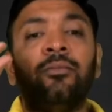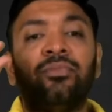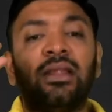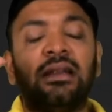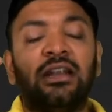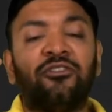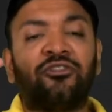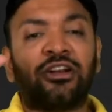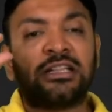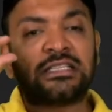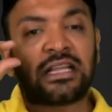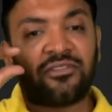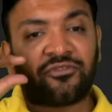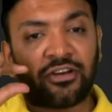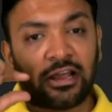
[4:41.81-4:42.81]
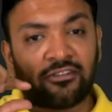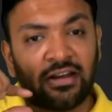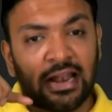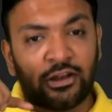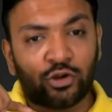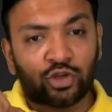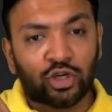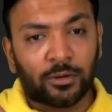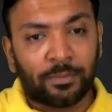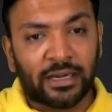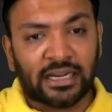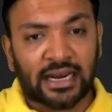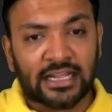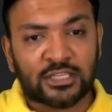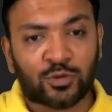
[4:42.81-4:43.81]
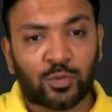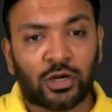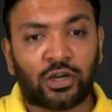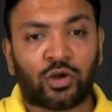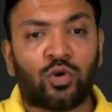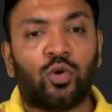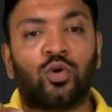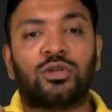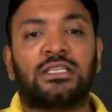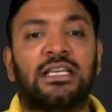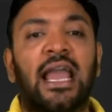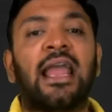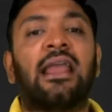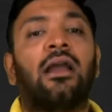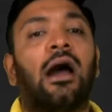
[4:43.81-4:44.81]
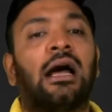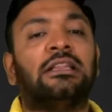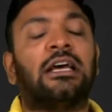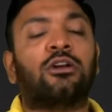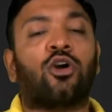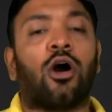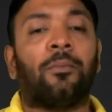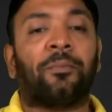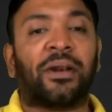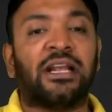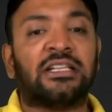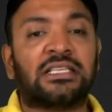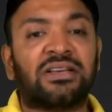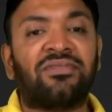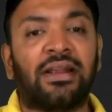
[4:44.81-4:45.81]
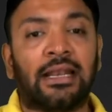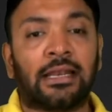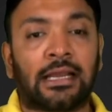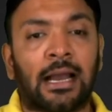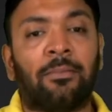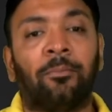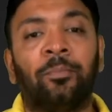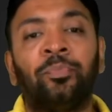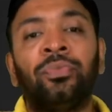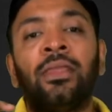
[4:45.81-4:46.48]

the difference in fair value should be transferred to OCI, other comprehensive income.